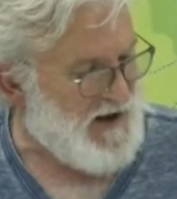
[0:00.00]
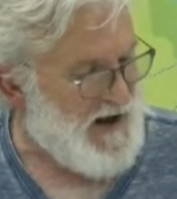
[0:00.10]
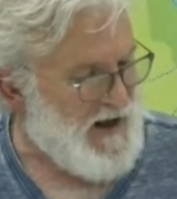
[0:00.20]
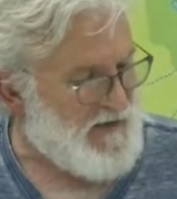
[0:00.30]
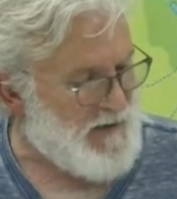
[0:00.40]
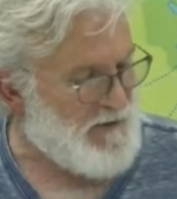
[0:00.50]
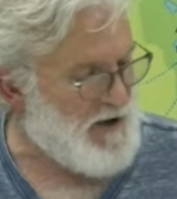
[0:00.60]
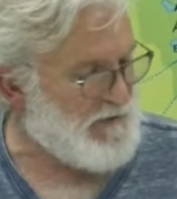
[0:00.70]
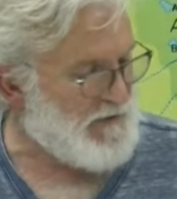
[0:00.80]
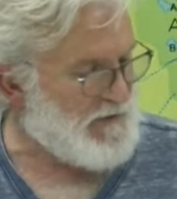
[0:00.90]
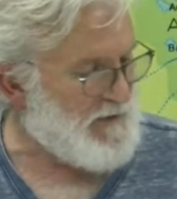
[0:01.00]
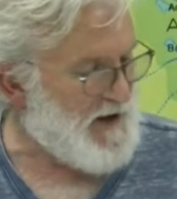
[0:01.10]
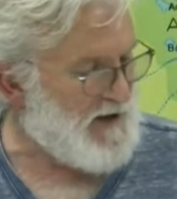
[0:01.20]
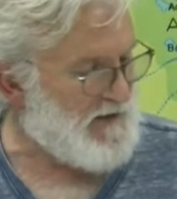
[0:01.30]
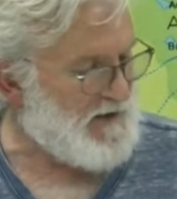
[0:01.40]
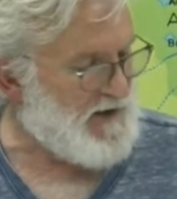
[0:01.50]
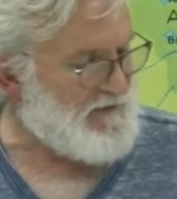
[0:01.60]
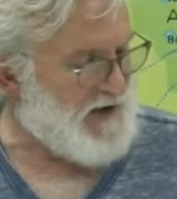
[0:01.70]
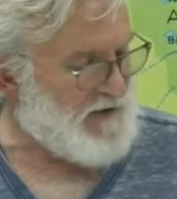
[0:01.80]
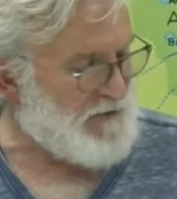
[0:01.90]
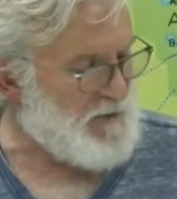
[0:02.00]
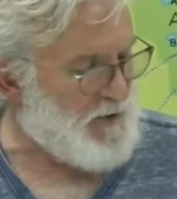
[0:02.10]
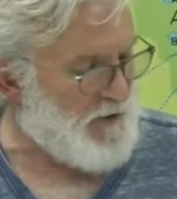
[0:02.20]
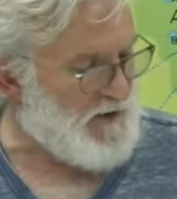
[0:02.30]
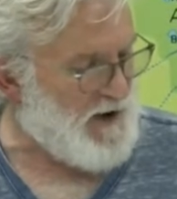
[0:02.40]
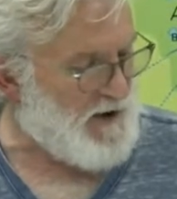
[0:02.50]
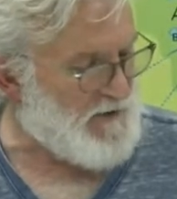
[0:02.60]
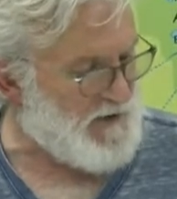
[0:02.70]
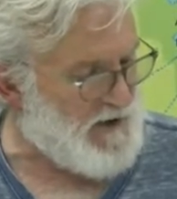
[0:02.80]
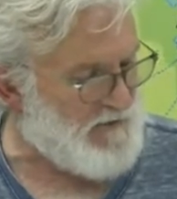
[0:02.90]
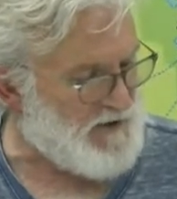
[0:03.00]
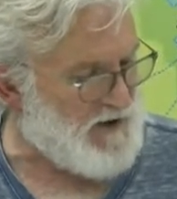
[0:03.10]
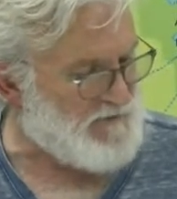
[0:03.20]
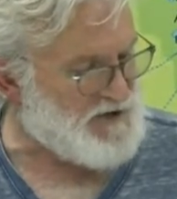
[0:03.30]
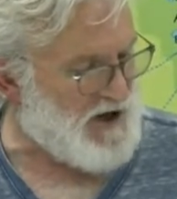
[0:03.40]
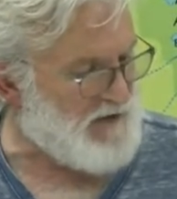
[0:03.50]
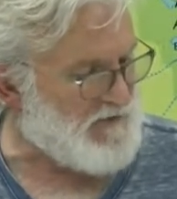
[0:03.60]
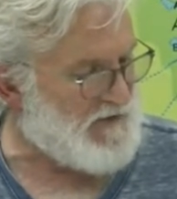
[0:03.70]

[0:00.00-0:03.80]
that Moses commanded the Levites who bore the ark of the covenant of Jehovah,